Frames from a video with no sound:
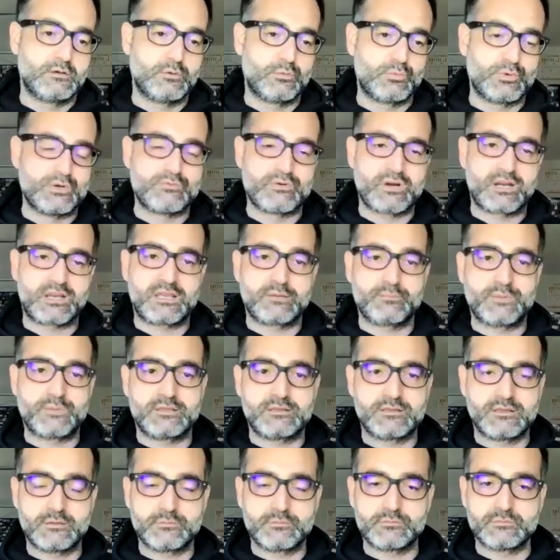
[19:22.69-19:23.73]
We
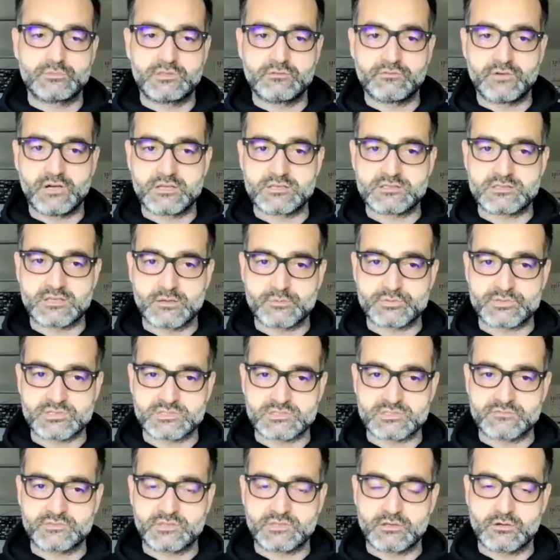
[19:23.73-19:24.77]
recommend them device
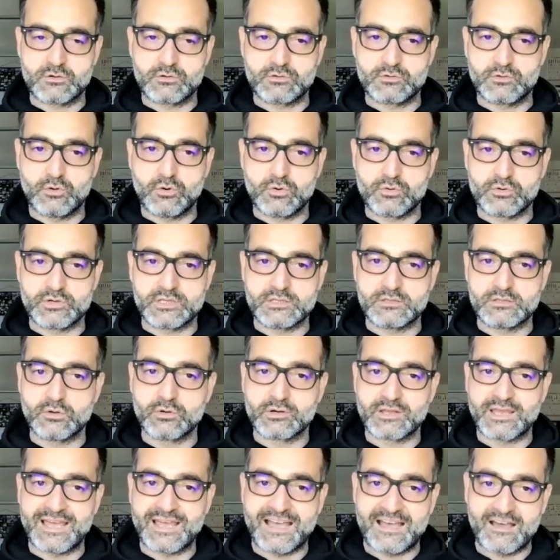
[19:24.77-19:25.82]
options if they already
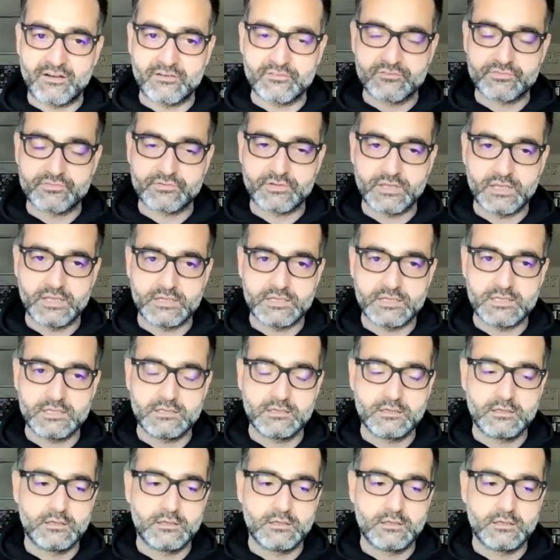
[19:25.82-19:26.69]
don't have any.